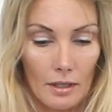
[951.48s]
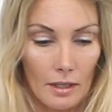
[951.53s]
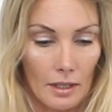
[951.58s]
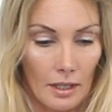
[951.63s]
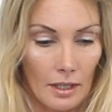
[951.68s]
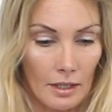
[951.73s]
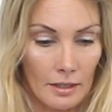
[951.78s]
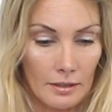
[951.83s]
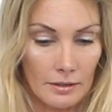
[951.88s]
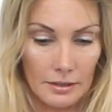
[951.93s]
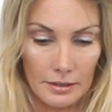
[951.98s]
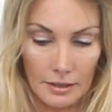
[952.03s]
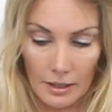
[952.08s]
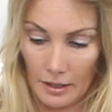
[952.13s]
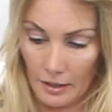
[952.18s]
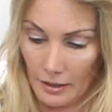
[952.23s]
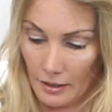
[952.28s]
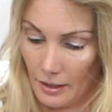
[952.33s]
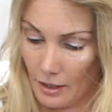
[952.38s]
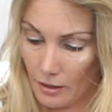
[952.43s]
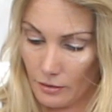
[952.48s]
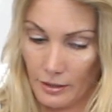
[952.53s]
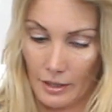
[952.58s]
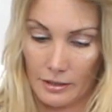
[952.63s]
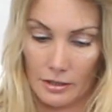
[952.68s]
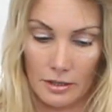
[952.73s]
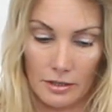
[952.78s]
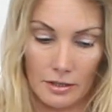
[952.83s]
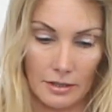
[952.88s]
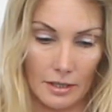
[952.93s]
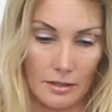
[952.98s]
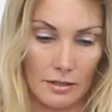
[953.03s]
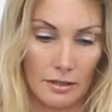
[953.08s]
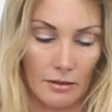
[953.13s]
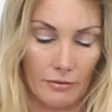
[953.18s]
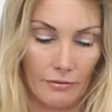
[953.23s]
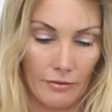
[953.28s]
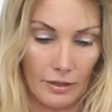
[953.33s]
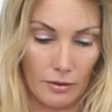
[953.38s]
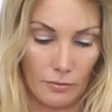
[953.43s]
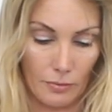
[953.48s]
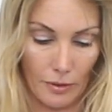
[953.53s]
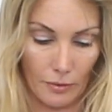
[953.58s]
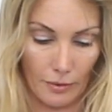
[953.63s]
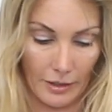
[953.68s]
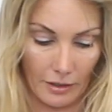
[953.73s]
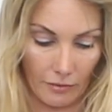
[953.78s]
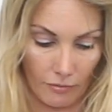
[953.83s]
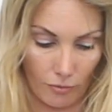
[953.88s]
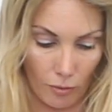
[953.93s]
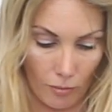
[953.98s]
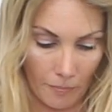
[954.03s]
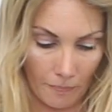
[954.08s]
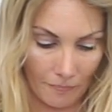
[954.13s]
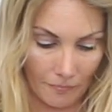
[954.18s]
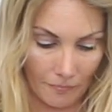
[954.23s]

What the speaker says: Yeah, that's the effect we're looking for.